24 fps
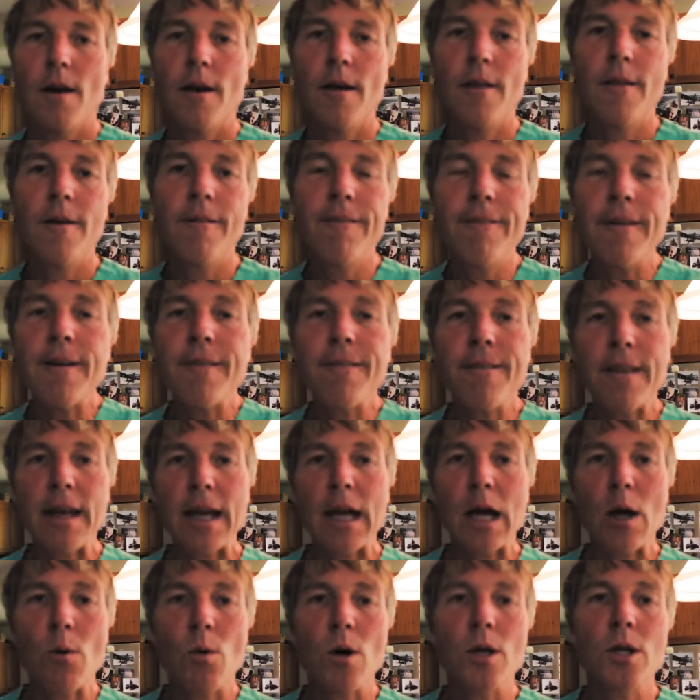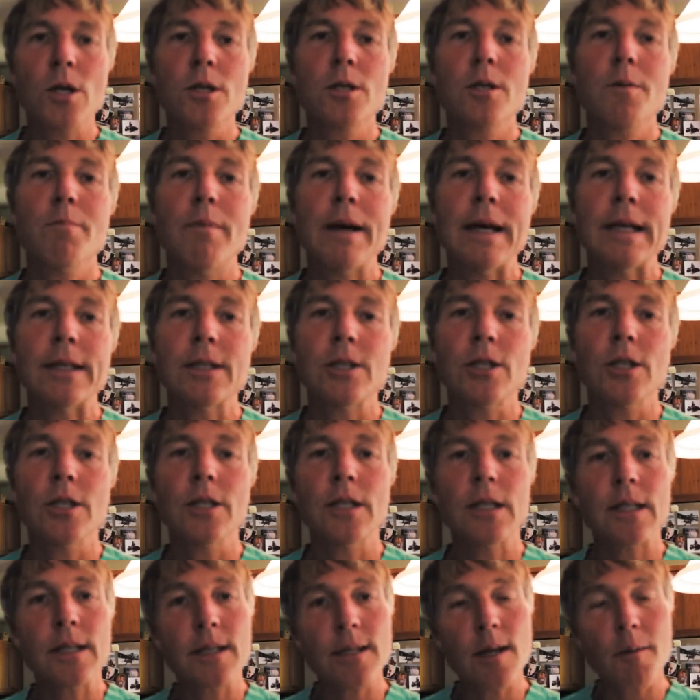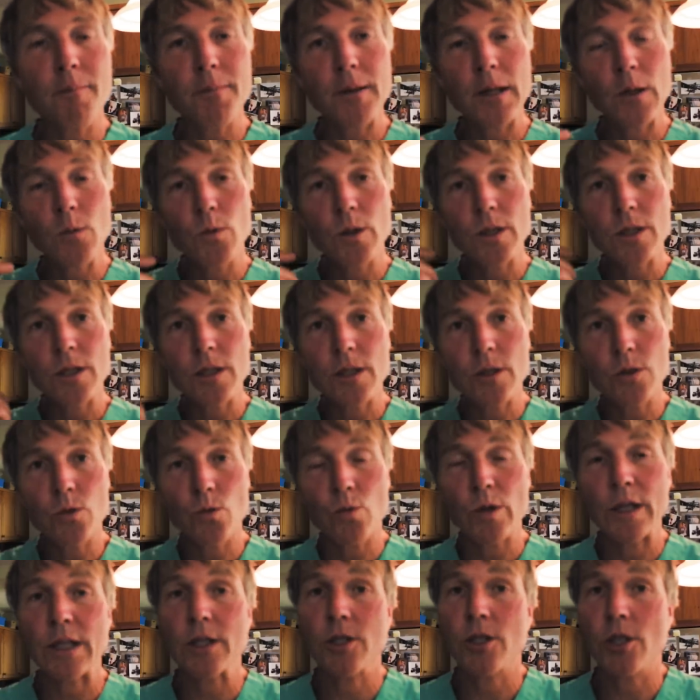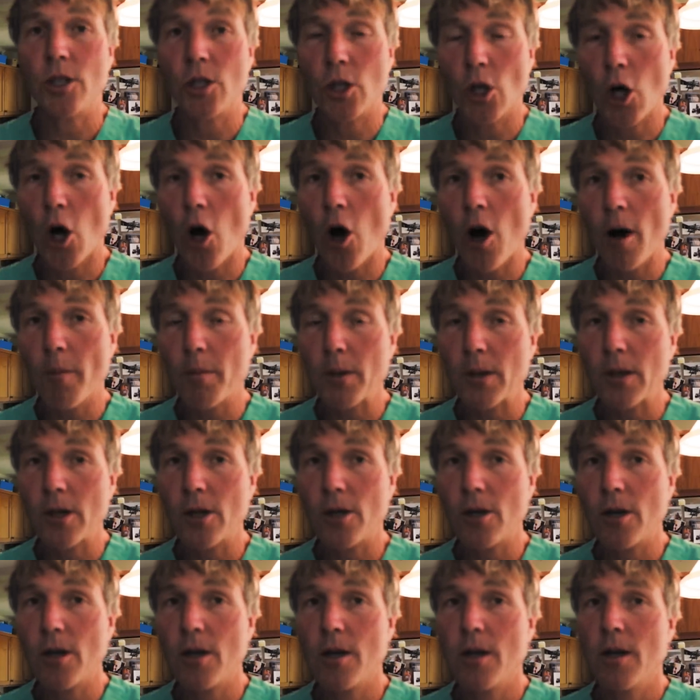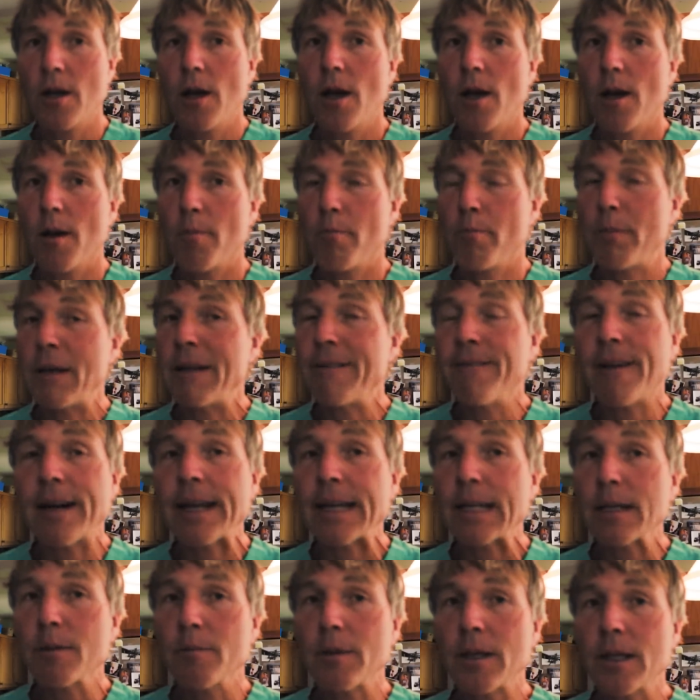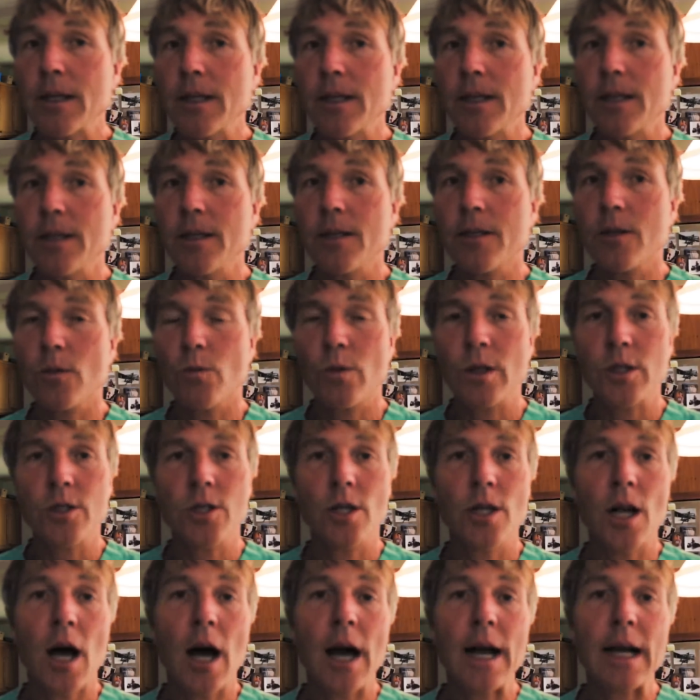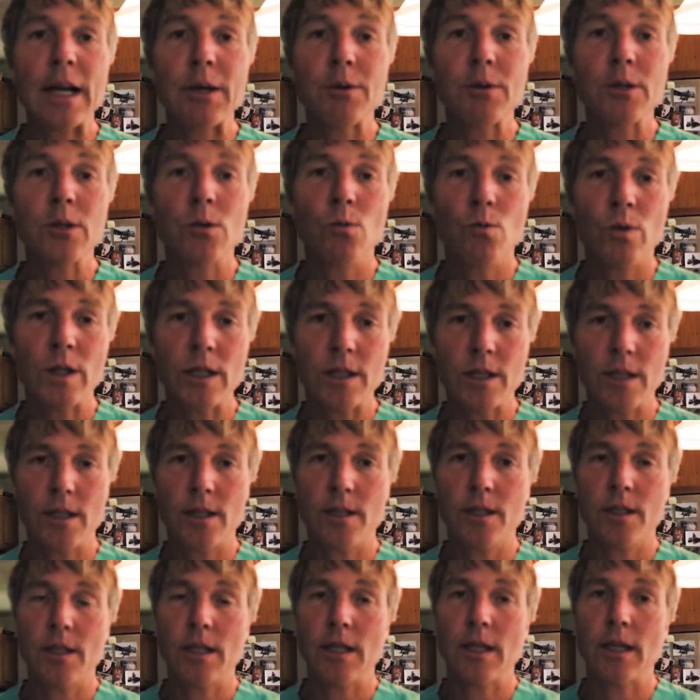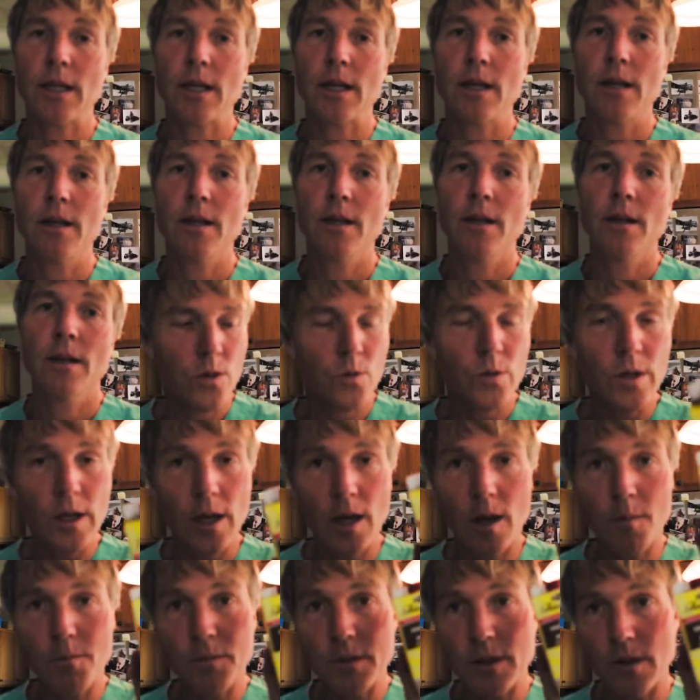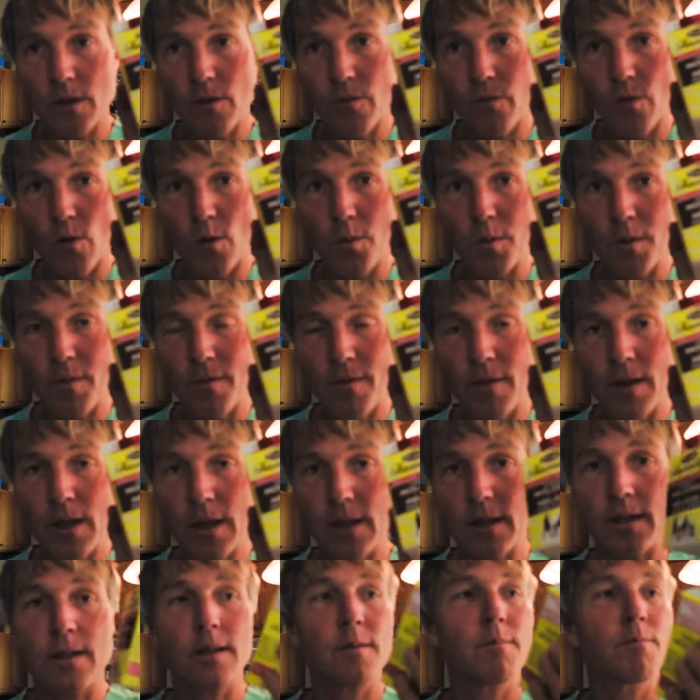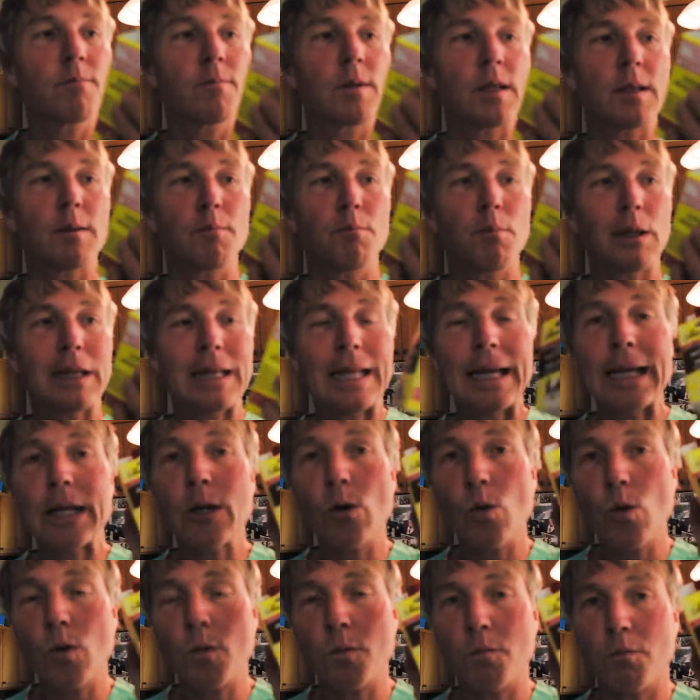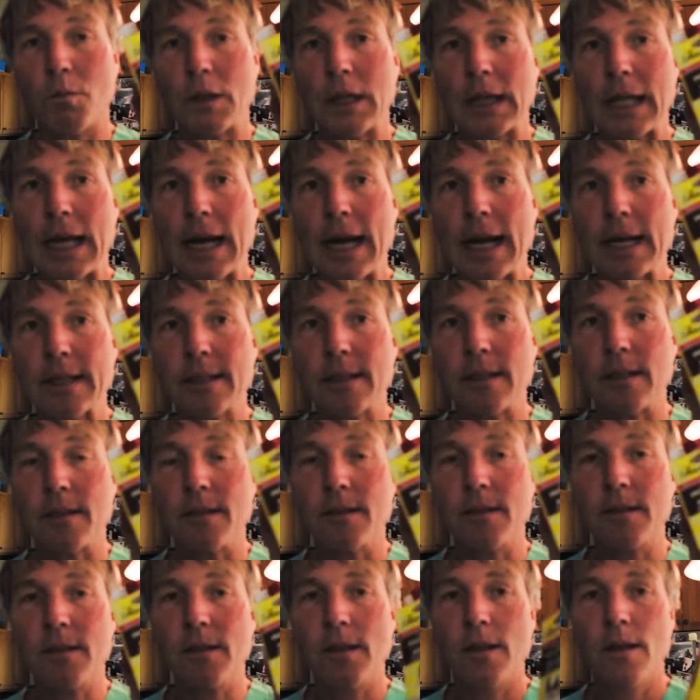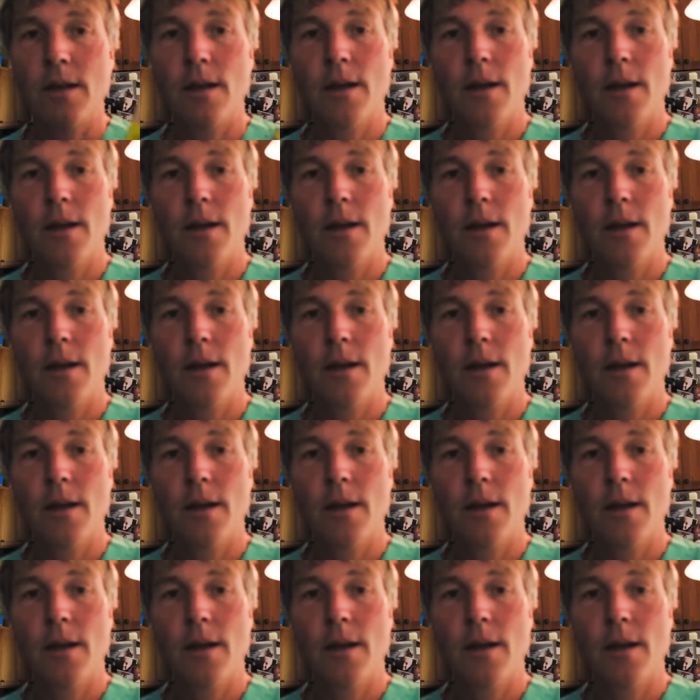The fifth thing I wanted to mention is something which is rich in copper, B vitamins, rich in iron, rich in zinc. So it comes in the form of this, just plain old molasses.